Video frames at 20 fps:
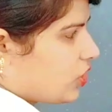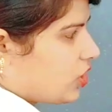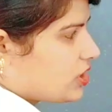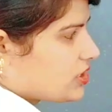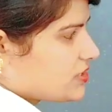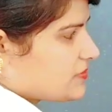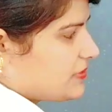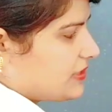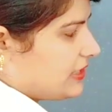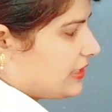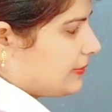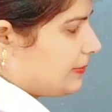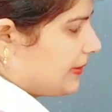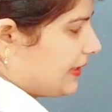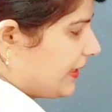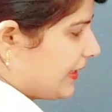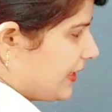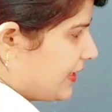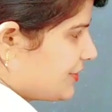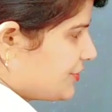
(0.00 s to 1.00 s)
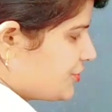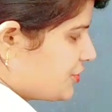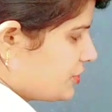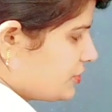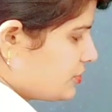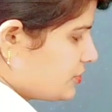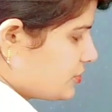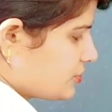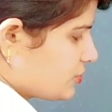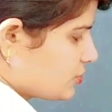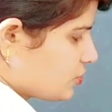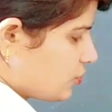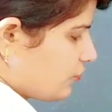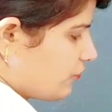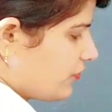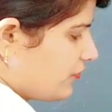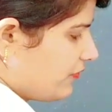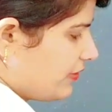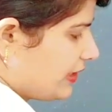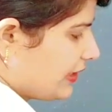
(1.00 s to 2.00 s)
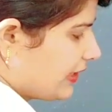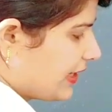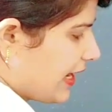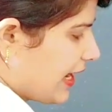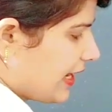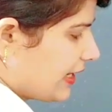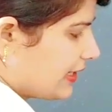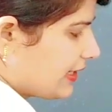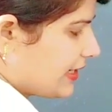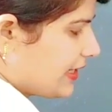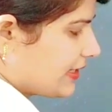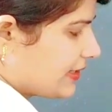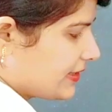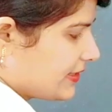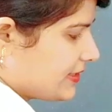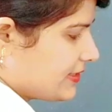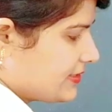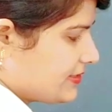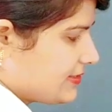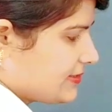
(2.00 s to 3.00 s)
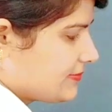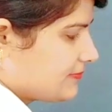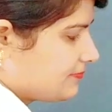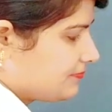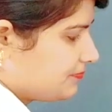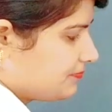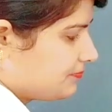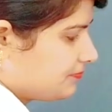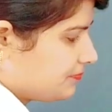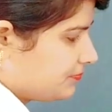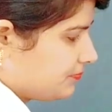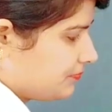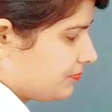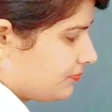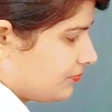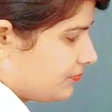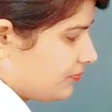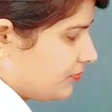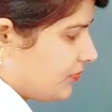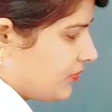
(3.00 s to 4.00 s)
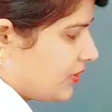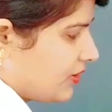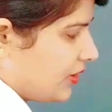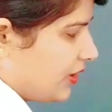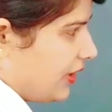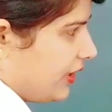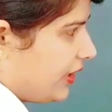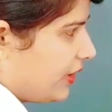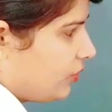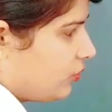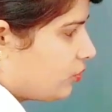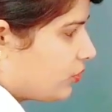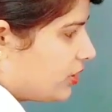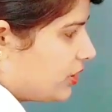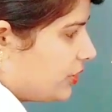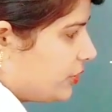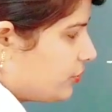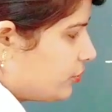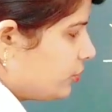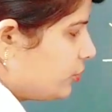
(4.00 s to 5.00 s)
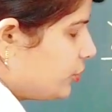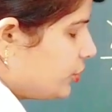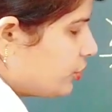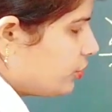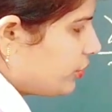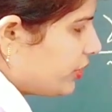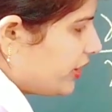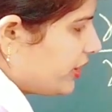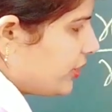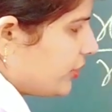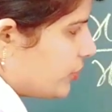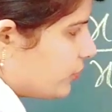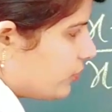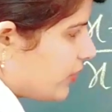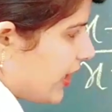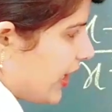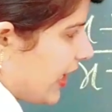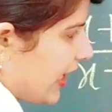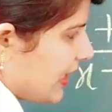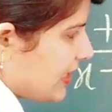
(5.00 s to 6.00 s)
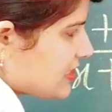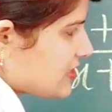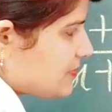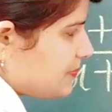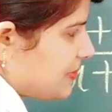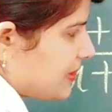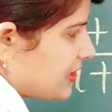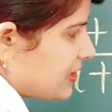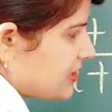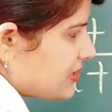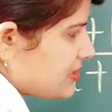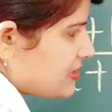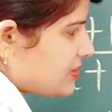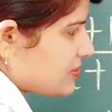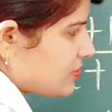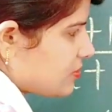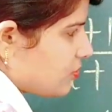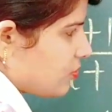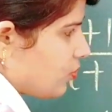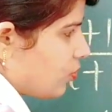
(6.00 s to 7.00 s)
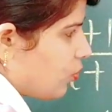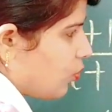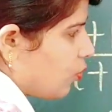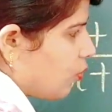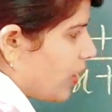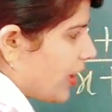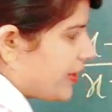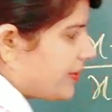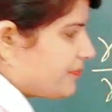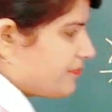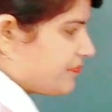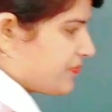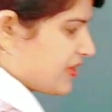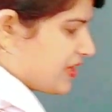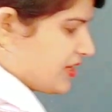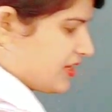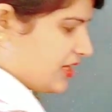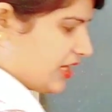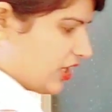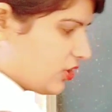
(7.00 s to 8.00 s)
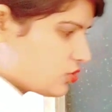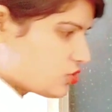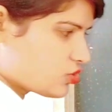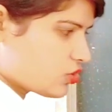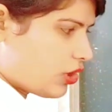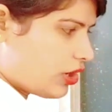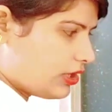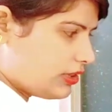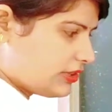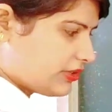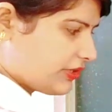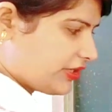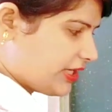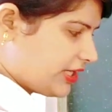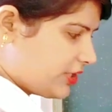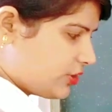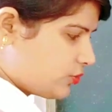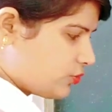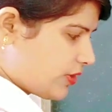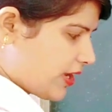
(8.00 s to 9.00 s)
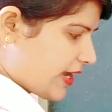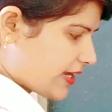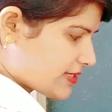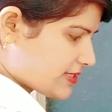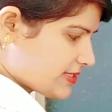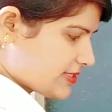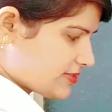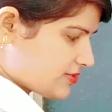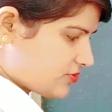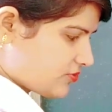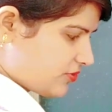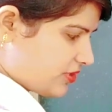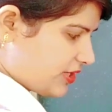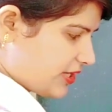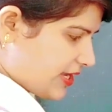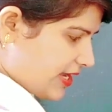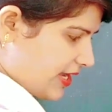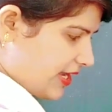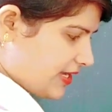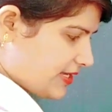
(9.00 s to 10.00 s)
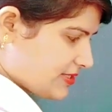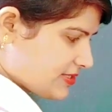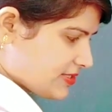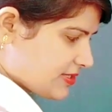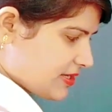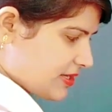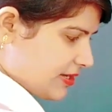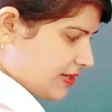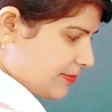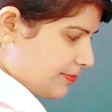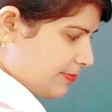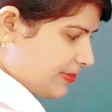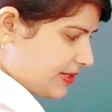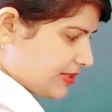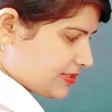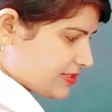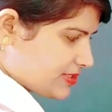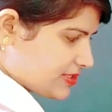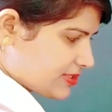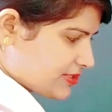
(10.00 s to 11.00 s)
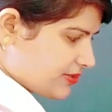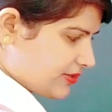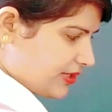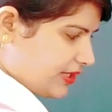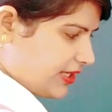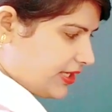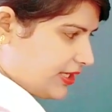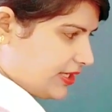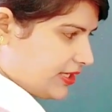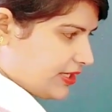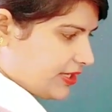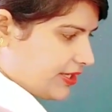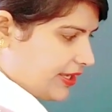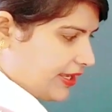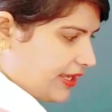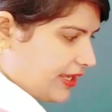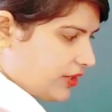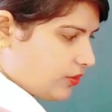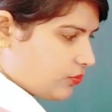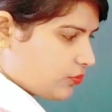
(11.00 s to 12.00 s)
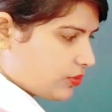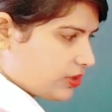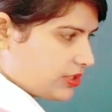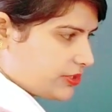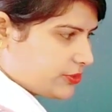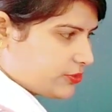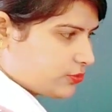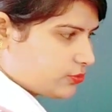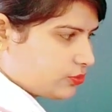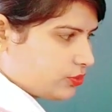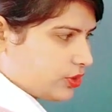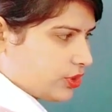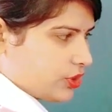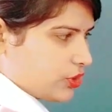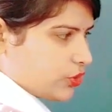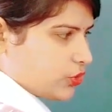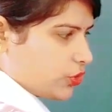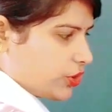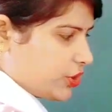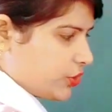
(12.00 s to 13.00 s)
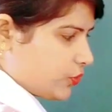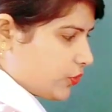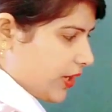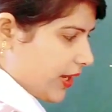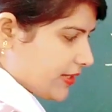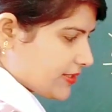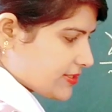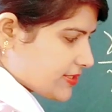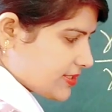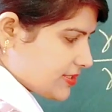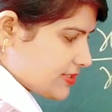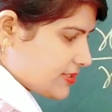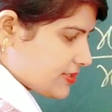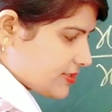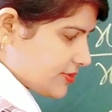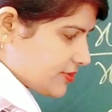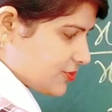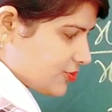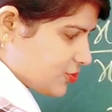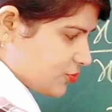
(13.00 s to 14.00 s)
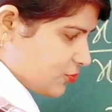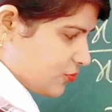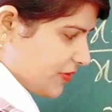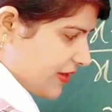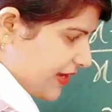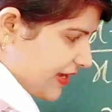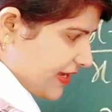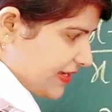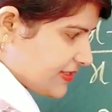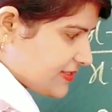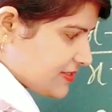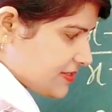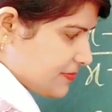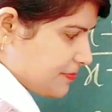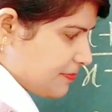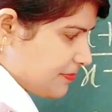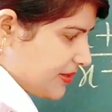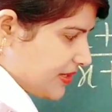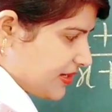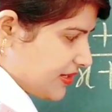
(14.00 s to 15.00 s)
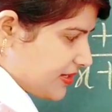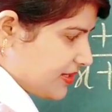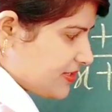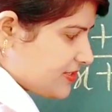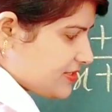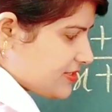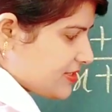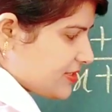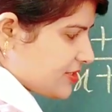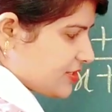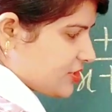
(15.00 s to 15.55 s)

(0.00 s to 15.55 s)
cross multiplication. So we will get like this equal to 2 into x plus 1. Now solve 3 into x is 3x plus 3 equal to 2 into x is 2x plus